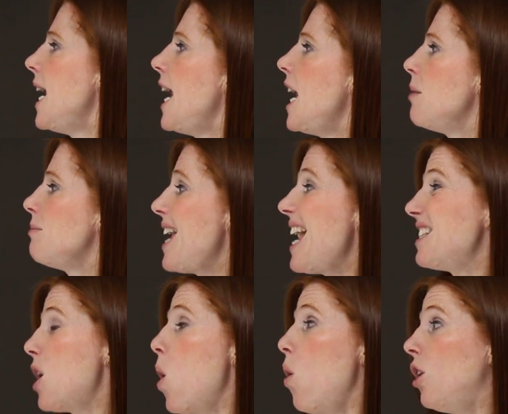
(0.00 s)
Um,
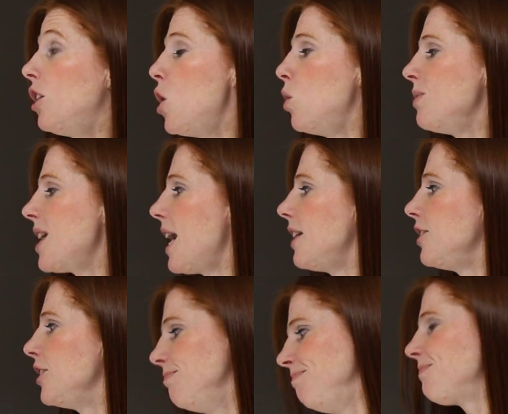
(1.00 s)
as a whole home
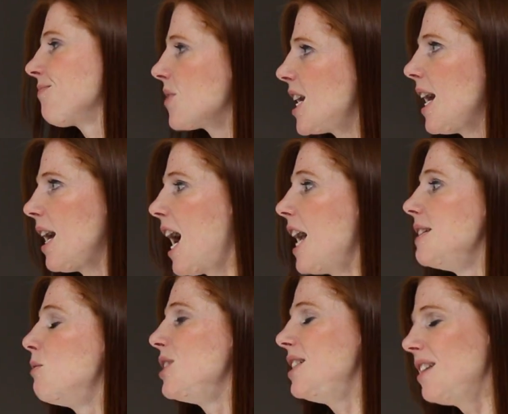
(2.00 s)
color,
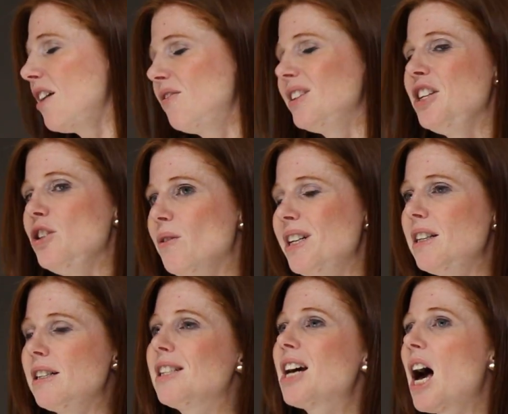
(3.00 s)
I would definitely do it
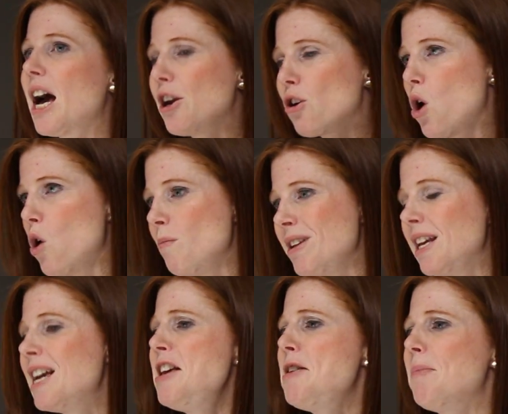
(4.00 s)
an entire home in
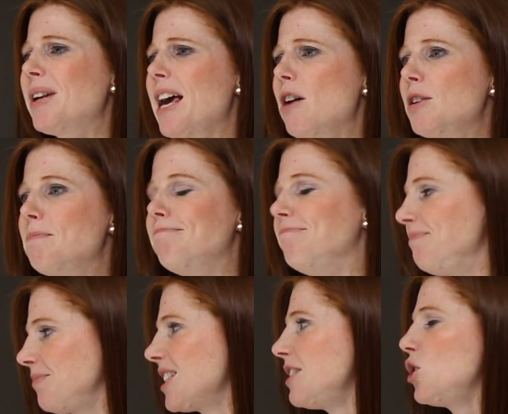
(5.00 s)
it, but I would
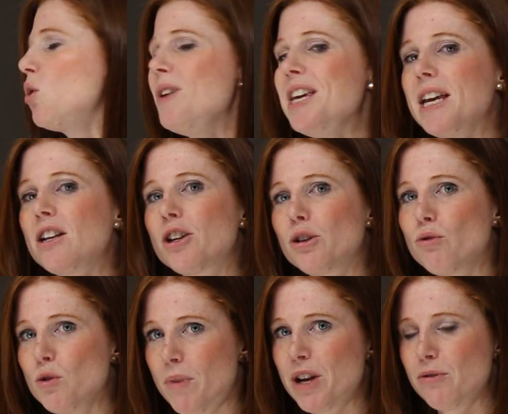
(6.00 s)
tweak it on a
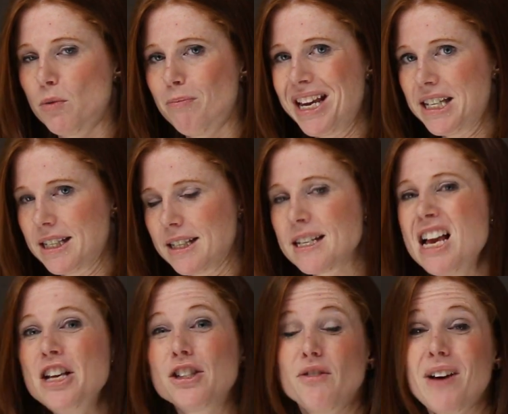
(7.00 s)
room by room basis.
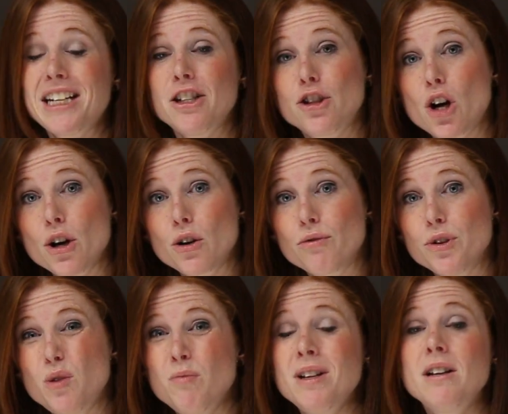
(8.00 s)
So if I had a dark
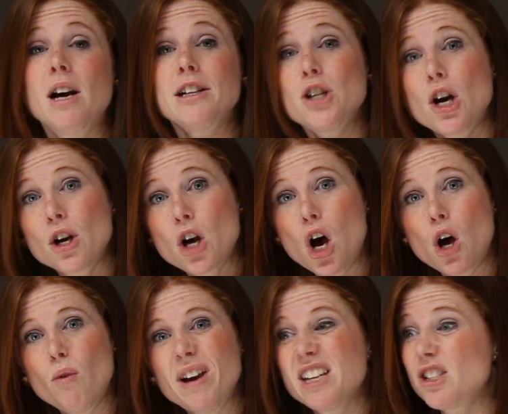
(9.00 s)
room, a dark
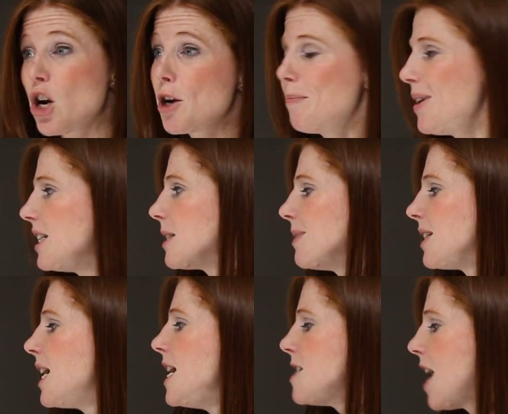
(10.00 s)
hallway, a dark
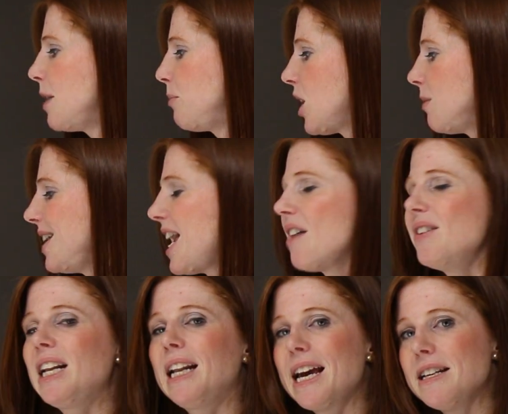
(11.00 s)
basement, I'd probably have
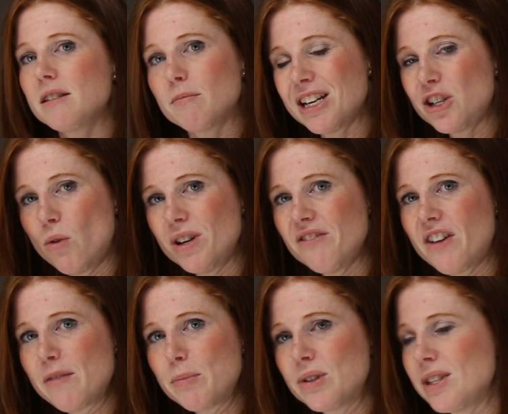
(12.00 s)
it lightened by
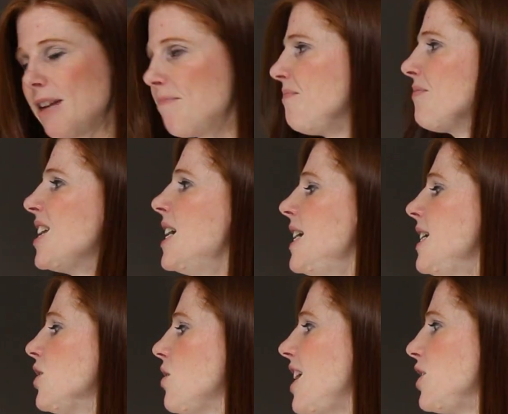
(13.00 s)
twenty-five percent.
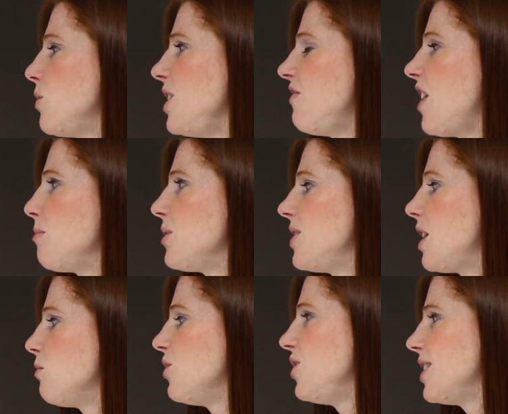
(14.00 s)
So that twenty-five
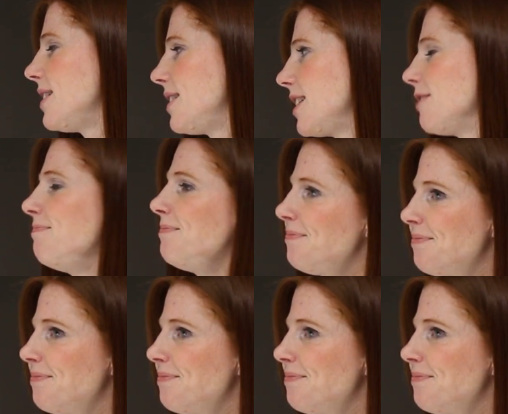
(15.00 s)
percent will just,